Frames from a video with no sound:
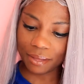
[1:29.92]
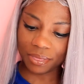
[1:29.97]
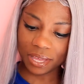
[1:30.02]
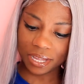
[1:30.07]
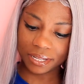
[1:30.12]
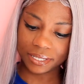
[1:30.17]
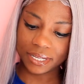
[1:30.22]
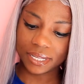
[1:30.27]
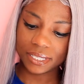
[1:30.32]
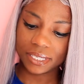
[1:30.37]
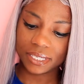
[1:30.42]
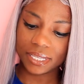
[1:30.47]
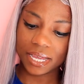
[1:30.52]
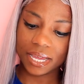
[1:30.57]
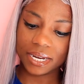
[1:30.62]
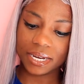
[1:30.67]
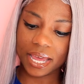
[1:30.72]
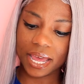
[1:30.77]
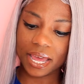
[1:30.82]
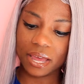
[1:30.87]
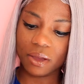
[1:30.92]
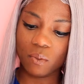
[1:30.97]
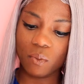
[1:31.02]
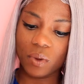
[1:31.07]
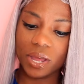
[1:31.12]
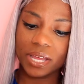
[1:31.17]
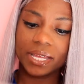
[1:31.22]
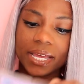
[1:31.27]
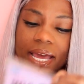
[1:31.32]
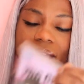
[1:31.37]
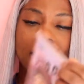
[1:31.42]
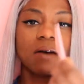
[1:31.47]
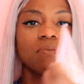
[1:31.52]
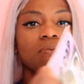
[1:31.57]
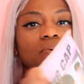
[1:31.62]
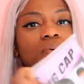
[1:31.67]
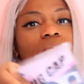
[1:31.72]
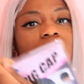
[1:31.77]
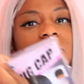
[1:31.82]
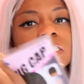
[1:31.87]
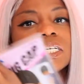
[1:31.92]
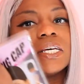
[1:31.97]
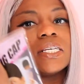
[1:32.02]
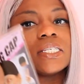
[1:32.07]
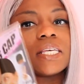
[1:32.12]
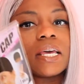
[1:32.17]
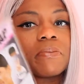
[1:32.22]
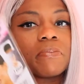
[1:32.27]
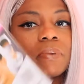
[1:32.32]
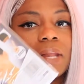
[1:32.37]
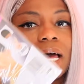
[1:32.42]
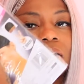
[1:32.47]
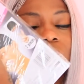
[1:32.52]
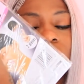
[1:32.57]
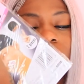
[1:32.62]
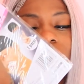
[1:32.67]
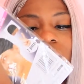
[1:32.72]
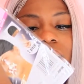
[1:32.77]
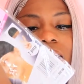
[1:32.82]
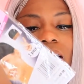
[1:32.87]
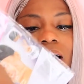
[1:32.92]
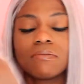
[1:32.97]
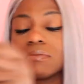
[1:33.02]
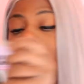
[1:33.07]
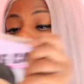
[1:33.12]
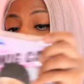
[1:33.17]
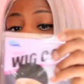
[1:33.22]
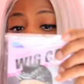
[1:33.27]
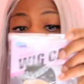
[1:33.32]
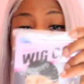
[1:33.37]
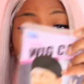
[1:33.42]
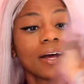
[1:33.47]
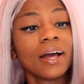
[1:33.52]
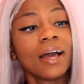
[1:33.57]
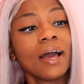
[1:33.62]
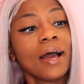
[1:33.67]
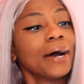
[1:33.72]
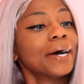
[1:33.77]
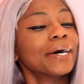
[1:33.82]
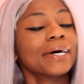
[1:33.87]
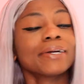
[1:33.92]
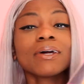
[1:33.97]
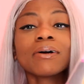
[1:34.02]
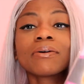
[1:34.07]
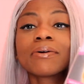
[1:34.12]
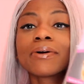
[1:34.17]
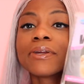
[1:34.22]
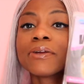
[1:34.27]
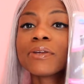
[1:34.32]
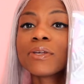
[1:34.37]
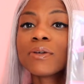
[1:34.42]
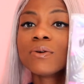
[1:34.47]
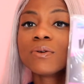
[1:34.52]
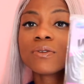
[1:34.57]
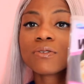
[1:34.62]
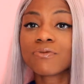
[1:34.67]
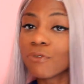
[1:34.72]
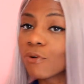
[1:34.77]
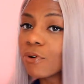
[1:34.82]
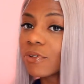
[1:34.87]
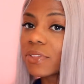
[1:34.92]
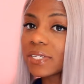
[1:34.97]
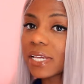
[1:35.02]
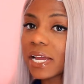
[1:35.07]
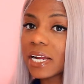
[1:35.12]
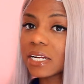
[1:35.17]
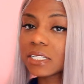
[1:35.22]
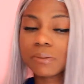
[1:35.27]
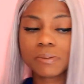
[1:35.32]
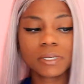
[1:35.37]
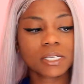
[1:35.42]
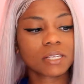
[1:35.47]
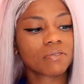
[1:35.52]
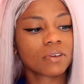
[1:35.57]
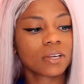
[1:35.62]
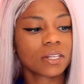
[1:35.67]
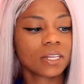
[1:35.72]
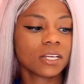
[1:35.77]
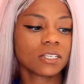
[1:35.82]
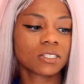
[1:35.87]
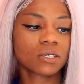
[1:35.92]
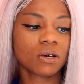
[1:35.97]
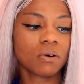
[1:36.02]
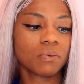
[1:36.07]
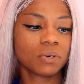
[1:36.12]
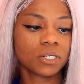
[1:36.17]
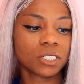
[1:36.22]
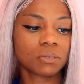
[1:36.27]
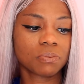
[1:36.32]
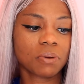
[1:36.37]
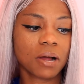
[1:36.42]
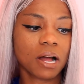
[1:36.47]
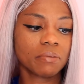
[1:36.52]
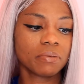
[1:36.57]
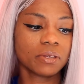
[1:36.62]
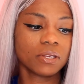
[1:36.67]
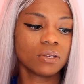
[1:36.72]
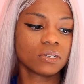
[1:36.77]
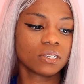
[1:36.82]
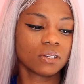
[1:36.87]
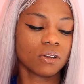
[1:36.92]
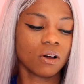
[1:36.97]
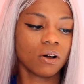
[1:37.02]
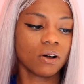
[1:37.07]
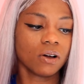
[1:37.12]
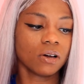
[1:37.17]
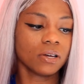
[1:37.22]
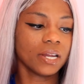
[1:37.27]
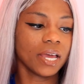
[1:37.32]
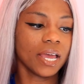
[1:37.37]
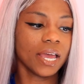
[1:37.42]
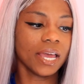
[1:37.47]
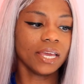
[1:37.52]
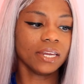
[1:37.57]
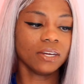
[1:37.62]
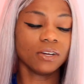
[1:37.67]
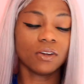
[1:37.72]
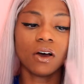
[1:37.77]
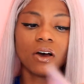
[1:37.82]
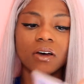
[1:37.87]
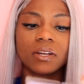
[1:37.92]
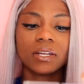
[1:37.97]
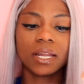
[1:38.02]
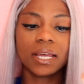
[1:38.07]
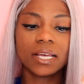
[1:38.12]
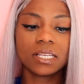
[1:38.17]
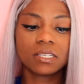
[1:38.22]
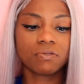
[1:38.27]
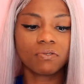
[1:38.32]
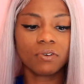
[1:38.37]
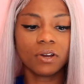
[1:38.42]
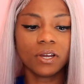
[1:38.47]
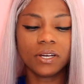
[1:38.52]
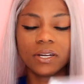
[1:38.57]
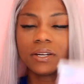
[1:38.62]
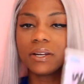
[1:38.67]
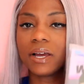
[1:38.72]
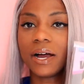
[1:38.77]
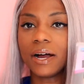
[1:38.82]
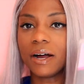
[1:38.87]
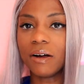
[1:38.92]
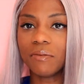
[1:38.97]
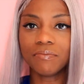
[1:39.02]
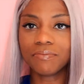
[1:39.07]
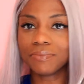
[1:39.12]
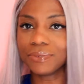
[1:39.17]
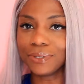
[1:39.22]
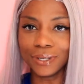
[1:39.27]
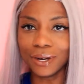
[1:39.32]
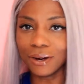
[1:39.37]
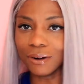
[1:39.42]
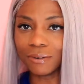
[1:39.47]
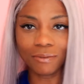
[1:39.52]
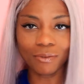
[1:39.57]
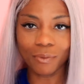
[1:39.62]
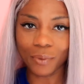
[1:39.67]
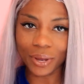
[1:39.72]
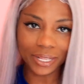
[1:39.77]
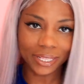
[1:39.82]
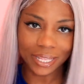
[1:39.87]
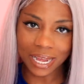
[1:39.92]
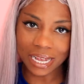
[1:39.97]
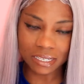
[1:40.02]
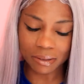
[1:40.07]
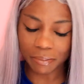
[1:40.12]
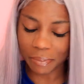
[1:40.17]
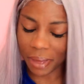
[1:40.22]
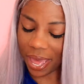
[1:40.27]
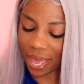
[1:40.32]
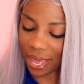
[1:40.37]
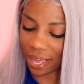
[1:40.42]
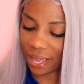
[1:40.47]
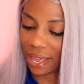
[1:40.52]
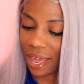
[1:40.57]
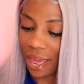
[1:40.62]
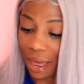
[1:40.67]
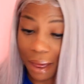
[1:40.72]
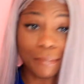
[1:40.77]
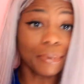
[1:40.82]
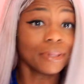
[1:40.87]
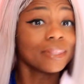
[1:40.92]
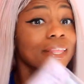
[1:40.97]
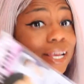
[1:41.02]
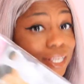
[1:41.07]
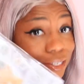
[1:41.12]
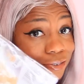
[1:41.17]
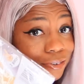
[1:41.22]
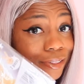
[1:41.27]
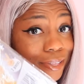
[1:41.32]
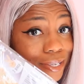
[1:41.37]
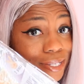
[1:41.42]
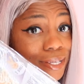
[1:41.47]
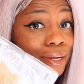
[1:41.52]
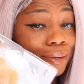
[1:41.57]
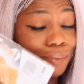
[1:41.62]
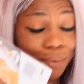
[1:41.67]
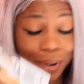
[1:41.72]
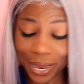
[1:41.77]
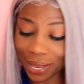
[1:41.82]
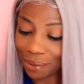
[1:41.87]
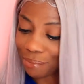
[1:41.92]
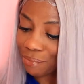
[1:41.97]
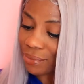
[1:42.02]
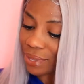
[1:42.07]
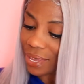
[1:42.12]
They did send a wig cap, which is a black wig cap, which I'm not gonna use for this hair specifically, so I would just probably use it on a non-lace front, you know, wig that has a bang. But thanks for this anyway.